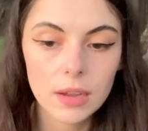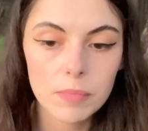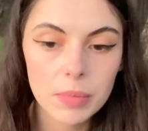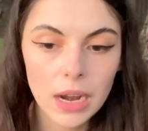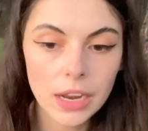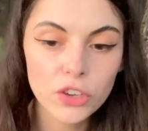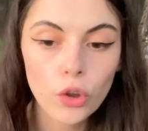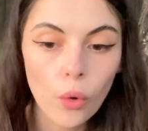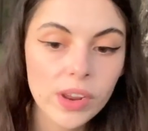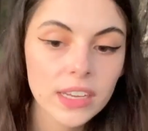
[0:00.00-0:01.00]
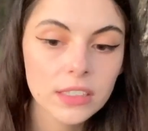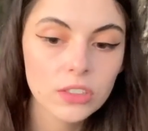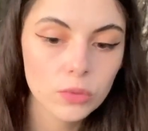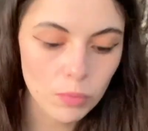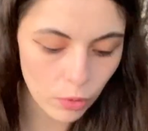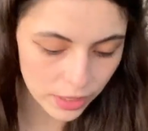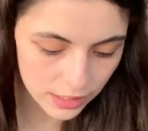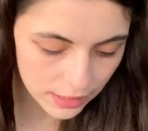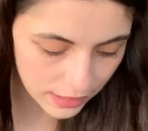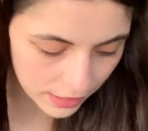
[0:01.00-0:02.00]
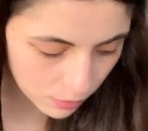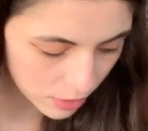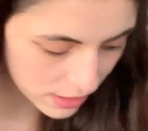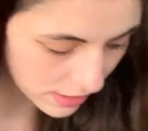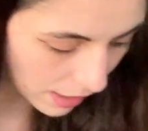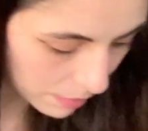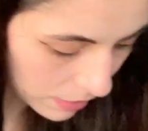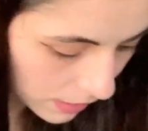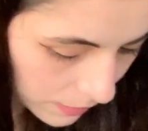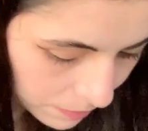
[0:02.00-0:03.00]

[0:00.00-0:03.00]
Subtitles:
But are you going to more healing? What is happening?